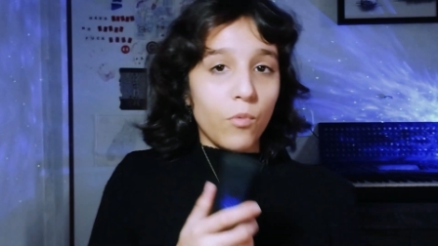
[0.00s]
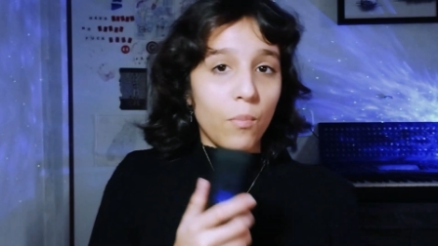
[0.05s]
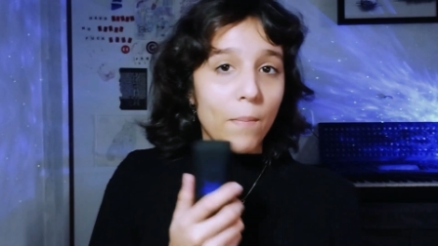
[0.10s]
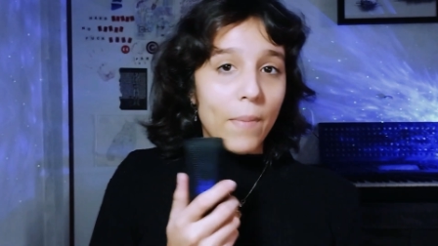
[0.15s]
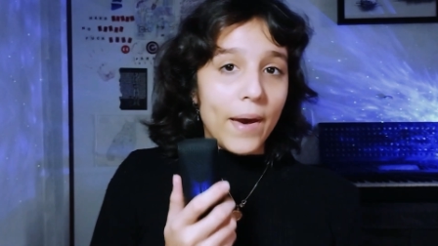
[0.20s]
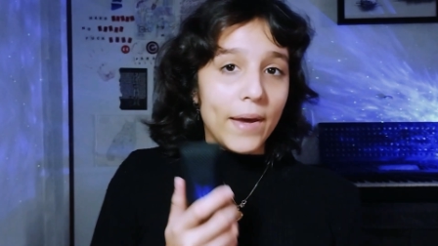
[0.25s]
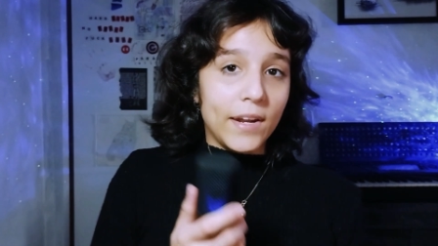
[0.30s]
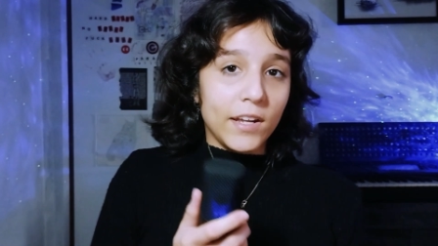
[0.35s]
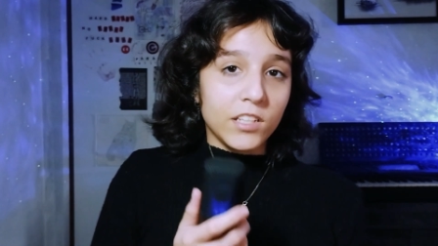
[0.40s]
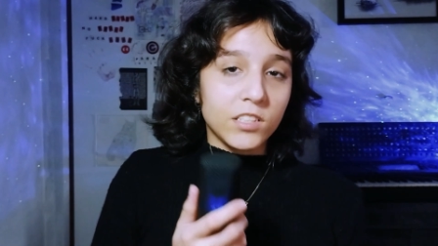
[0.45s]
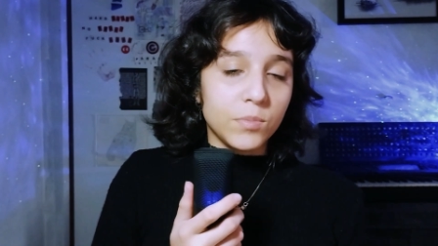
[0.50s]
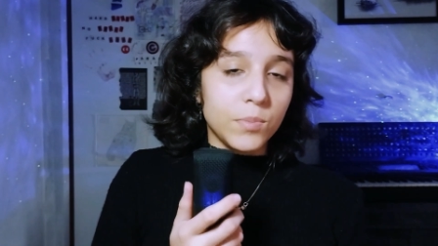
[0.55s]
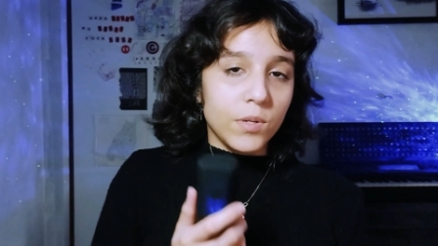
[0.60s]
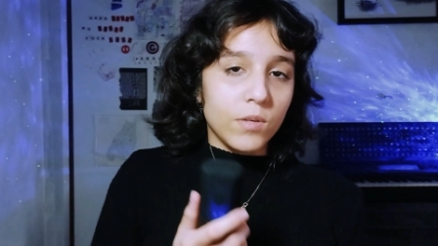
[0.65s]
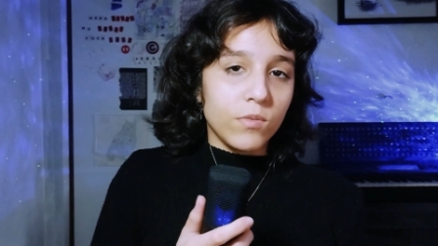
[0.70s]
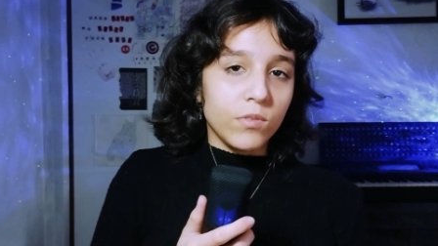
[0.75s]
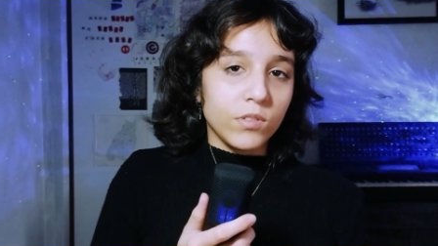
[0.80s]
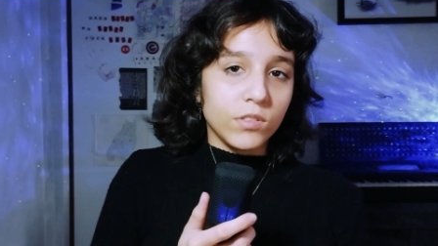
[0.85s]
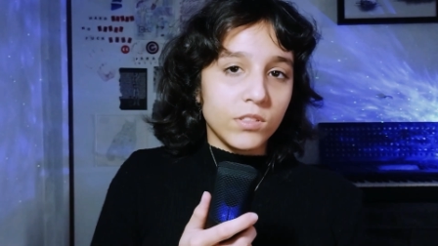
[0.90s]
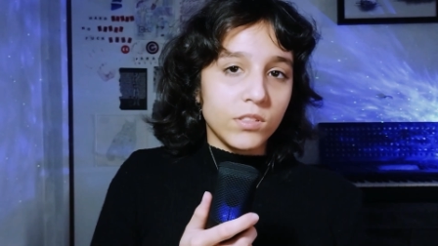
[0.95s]
through bad
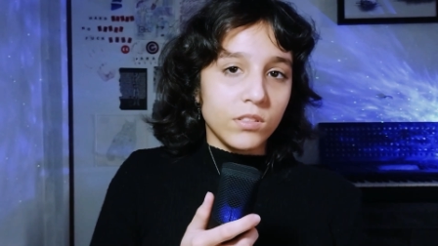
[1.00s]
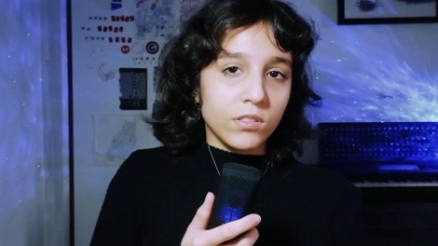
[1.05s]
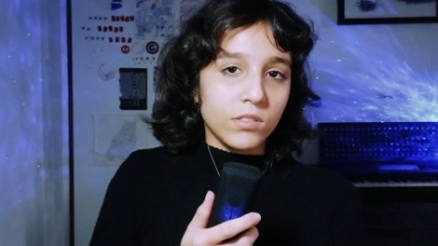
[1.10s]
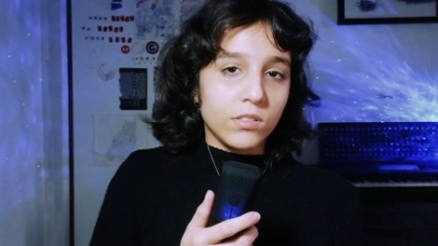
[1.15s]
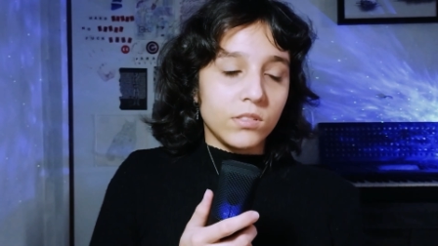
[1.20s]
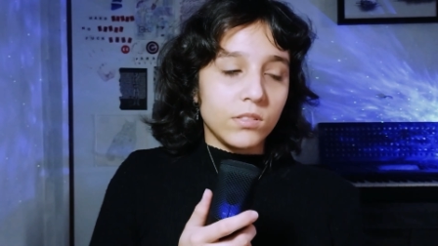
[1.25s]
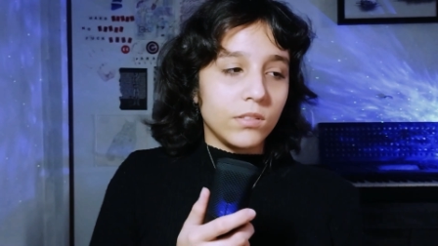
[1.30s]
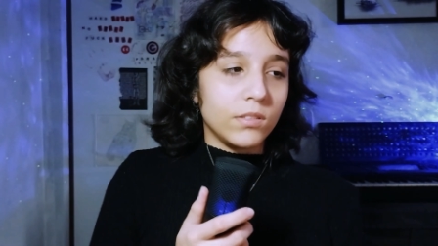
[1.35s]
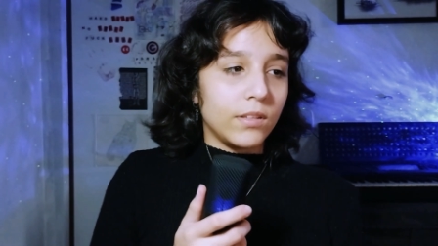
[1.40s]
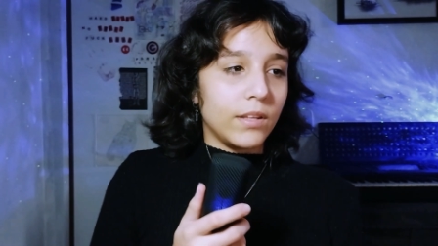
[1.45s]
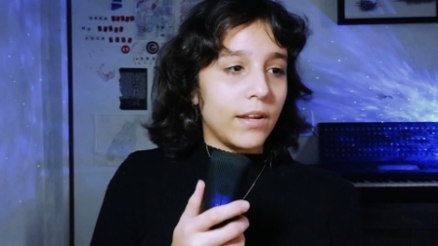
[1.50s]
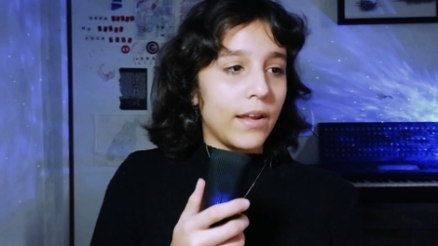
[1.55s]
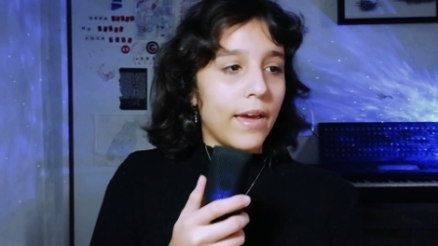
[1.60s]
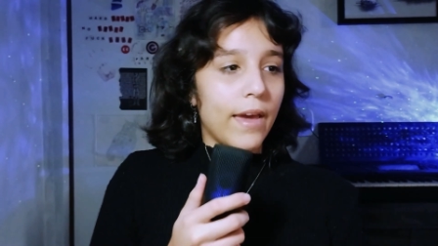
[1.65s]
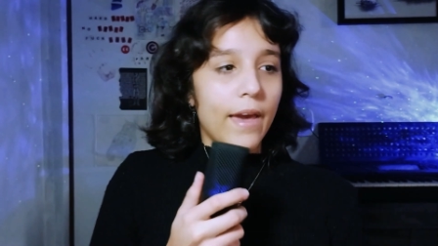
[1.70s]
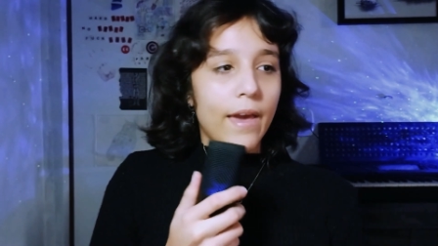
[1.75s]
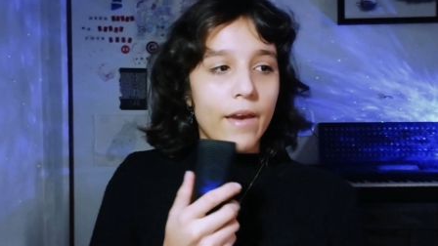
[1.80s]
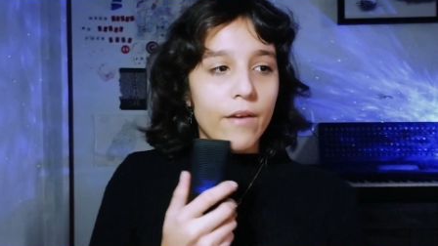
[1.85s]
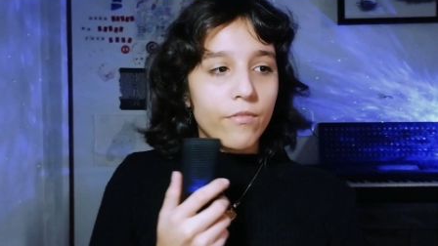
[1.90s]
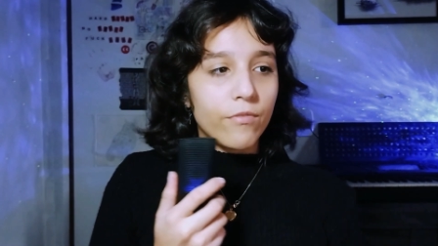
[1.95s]
experiences that
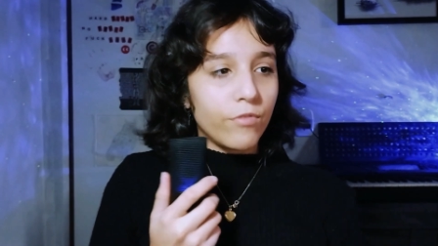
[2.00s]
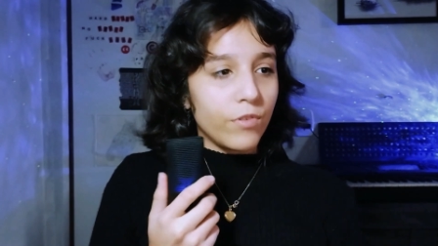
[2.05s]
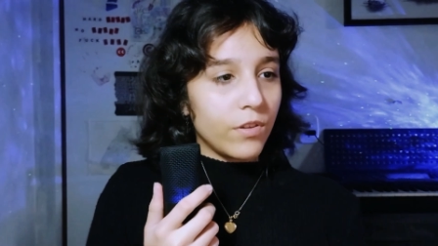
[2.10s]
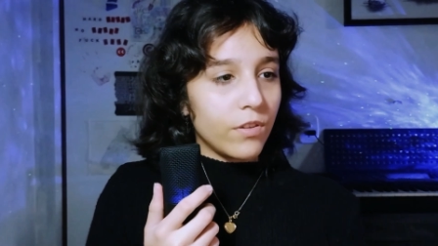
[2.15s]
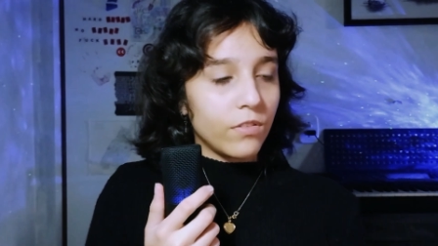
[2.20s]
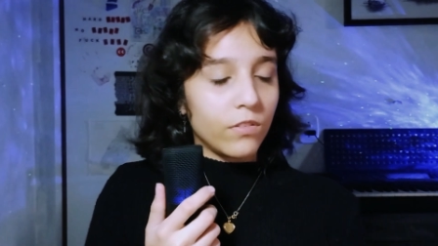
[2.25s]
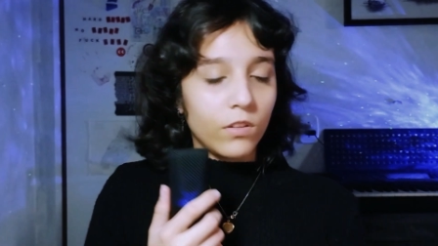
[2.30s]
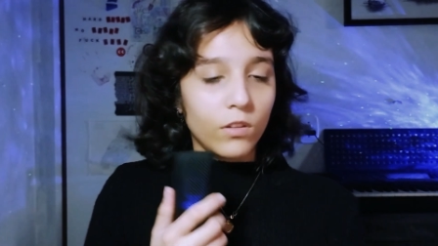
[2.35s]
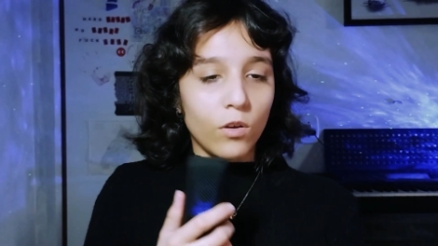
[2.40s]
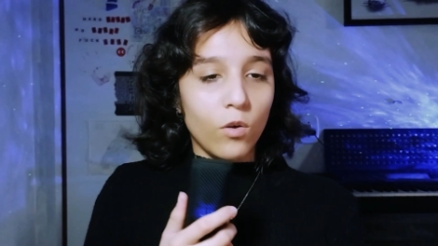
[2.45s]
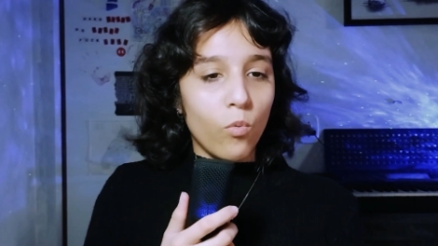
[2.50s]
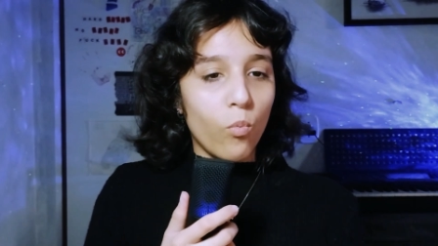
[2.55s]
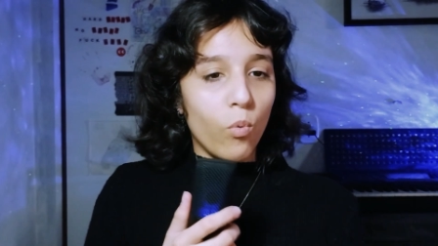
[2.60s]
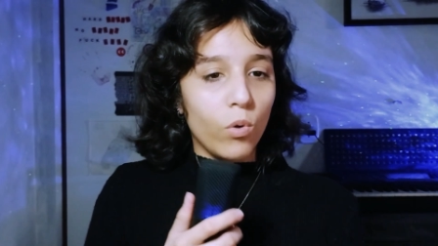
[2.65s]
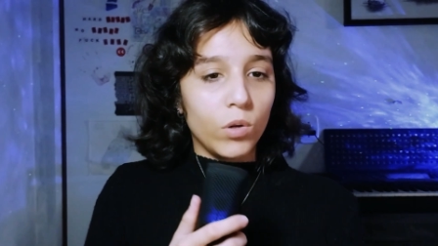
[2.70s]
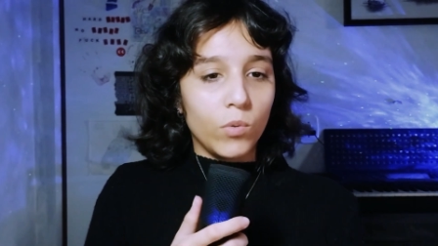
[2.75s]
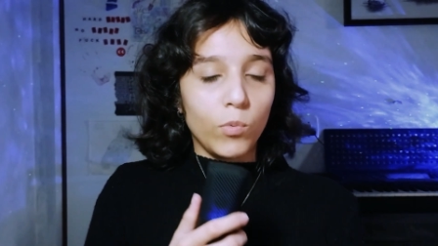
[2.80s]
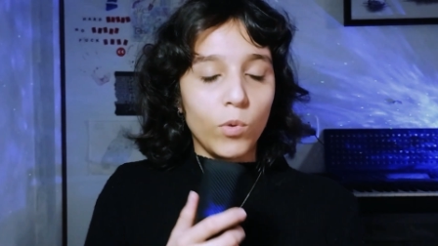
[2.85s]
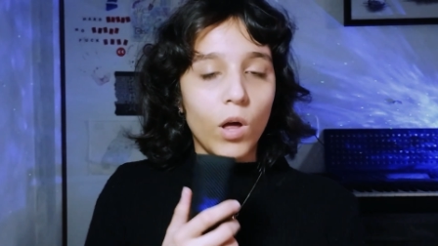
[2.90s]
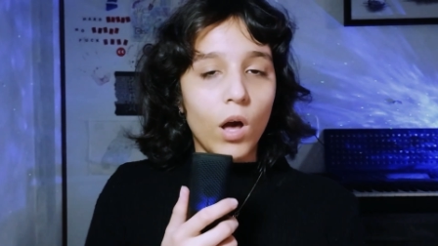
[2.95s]
every single
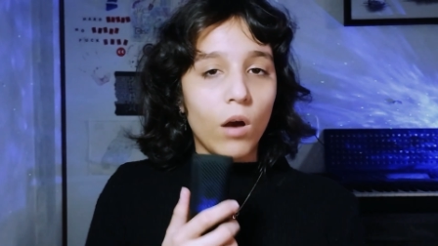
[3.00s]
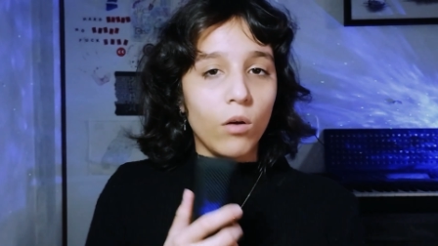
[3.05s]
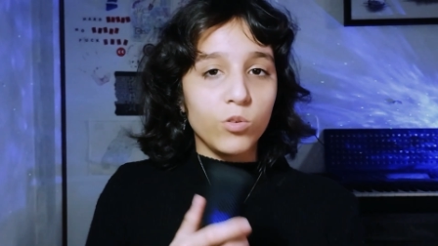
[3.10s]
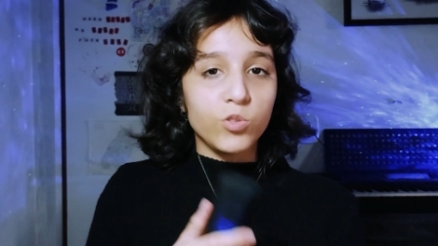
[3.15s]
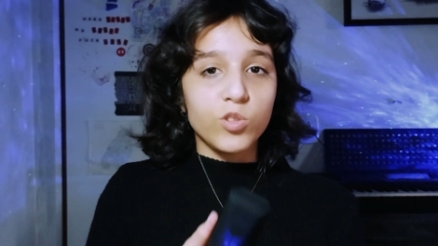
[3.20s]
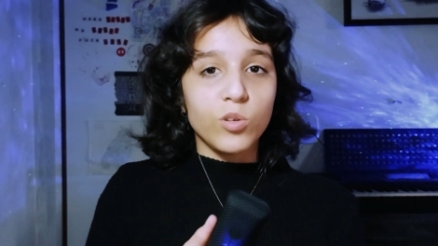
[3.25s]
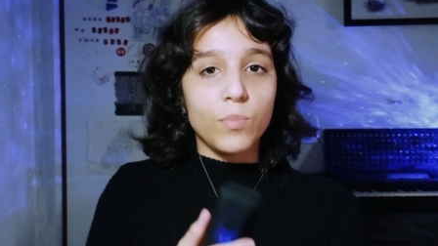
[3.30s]
one will